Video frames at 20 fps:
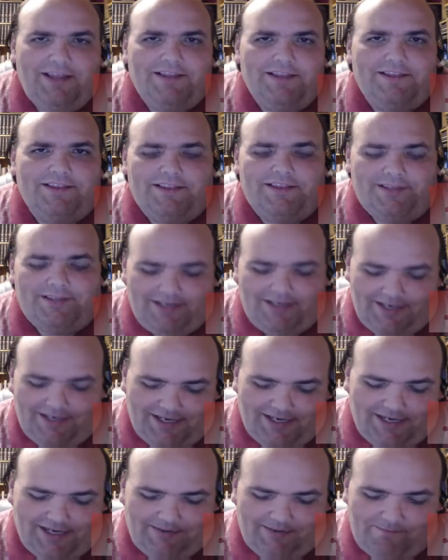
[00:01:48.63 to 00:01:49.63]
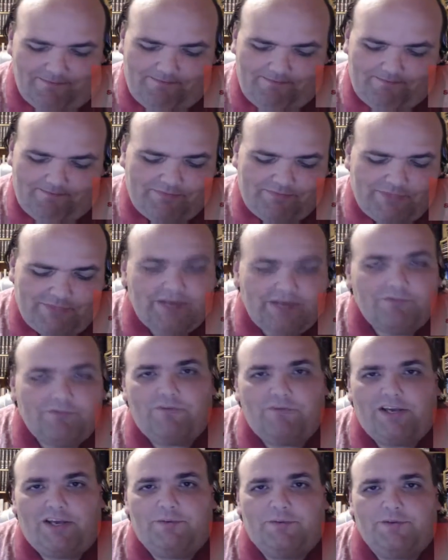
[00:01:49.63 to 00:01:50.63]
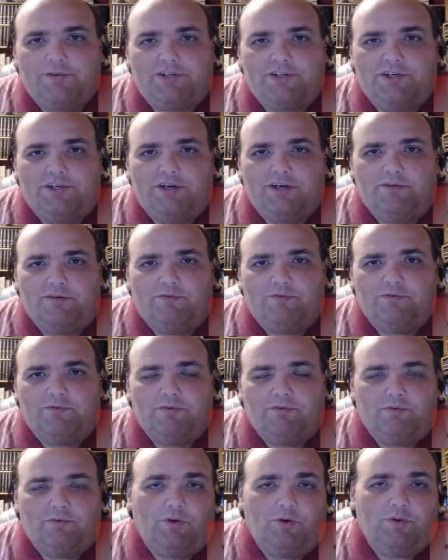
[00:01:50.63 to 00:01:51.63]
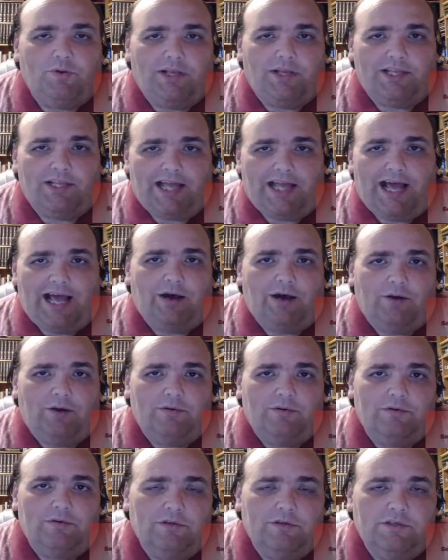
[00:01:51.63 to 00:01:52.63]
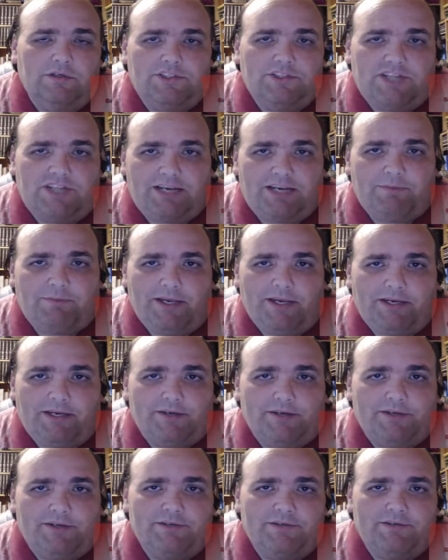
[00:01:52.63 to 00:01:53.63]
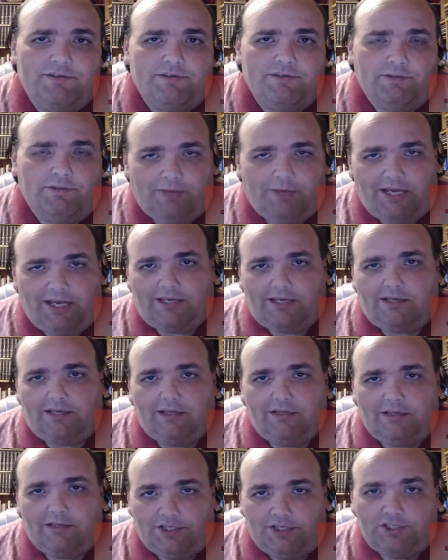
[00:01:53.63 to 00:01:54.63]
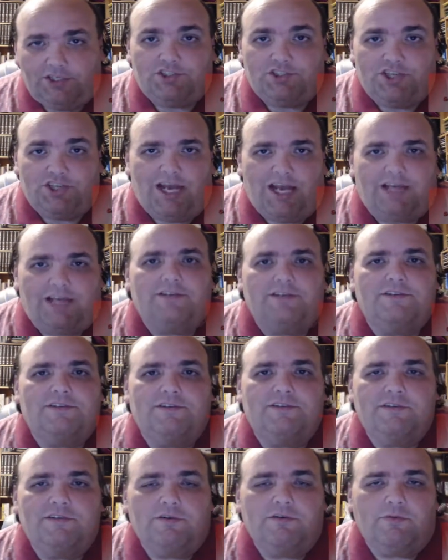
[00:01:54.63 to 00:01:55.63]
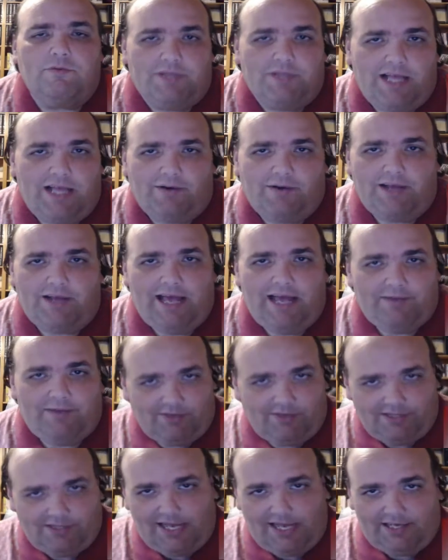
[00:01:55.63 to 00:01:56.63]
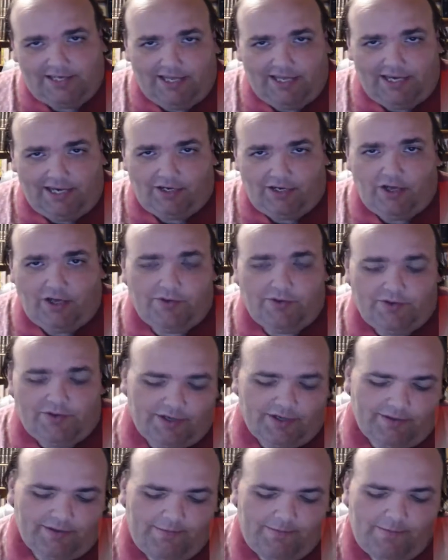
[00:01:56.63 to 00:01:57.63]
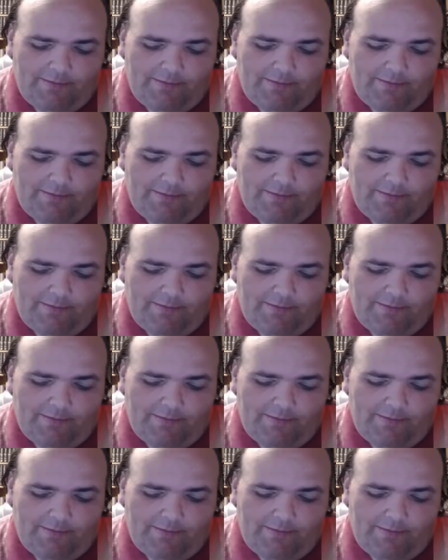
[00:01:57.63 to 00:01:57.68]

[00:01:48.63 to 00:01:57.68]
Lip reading: the Federal Reserve won't allow check makers to make these checks without having that line on there,